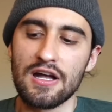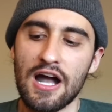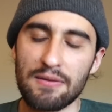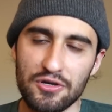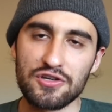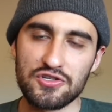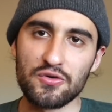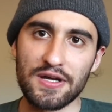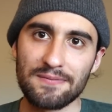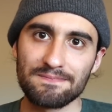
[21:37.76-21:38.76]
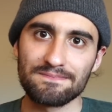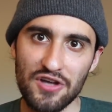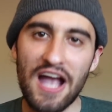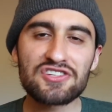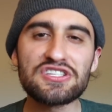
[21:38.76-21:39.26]
I'm gonna do it.
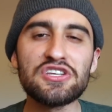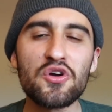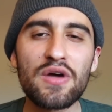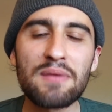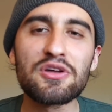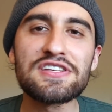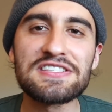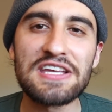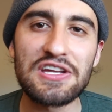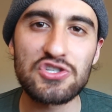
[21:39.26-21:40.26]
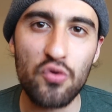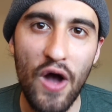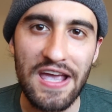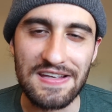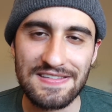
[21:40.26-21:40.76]
So actually, you know what? I'm gonna sing it
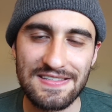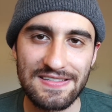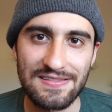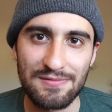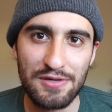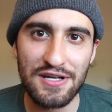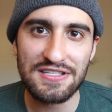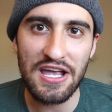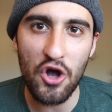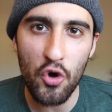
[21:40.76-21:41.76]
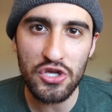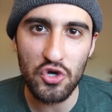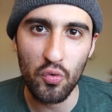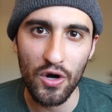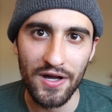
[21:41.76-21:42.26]
twice, because I owe
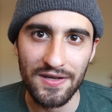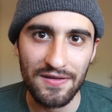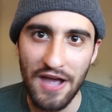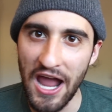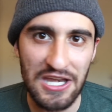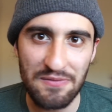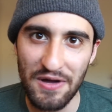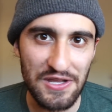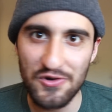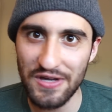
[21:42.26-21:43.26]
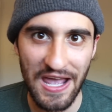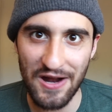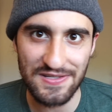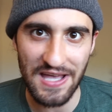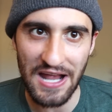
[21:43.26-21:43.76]
you one. Anybody who
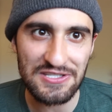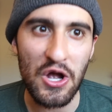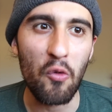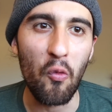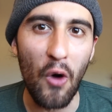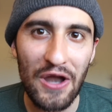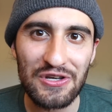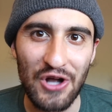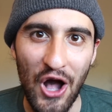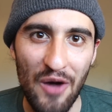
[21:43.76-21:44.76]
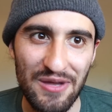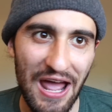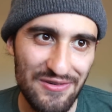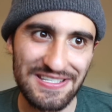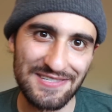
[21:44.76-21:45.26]
cares. I saw one comment.
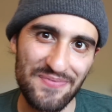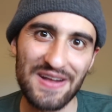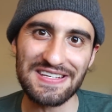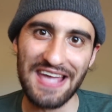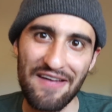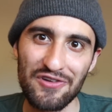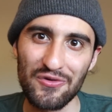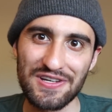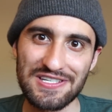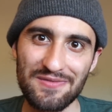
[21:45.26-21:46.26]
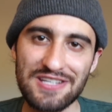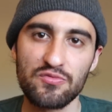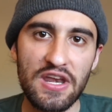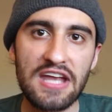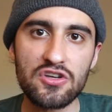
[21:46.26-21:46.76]
I was expecting everyone to, because
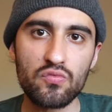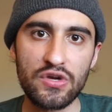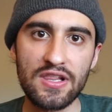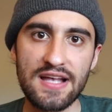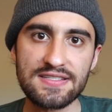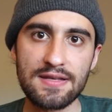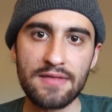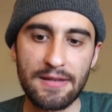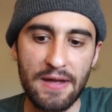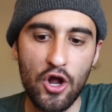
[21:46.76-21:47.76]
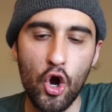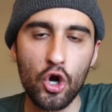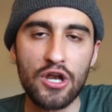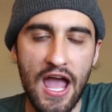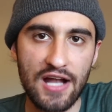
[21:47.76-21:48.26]
when I realized it, like my
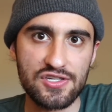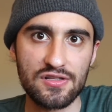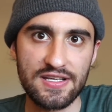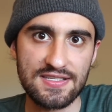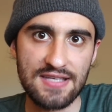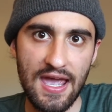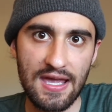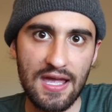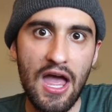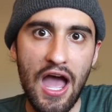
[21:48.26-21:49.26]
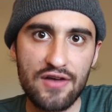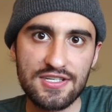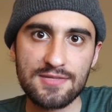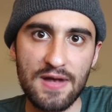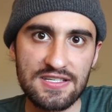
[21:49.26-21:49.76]
heart actually sank. I was
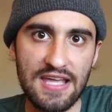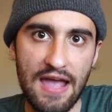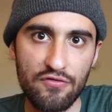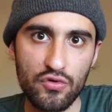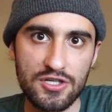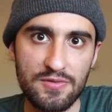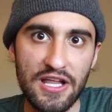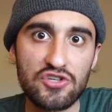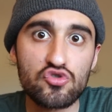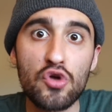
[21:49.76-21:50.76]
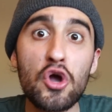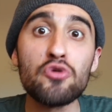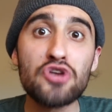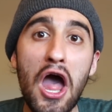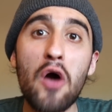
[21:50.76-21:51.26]
expecting everyone to be like,
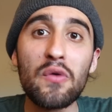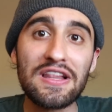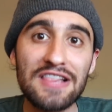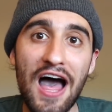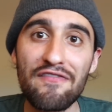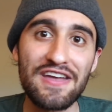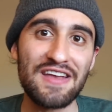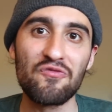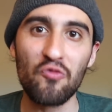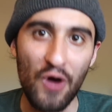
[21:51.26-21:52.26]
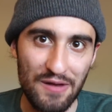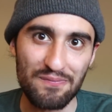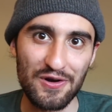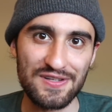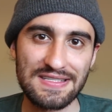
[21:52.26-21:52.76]
Drew, no, we love it. And one
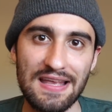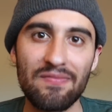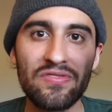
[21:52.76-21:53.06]
person.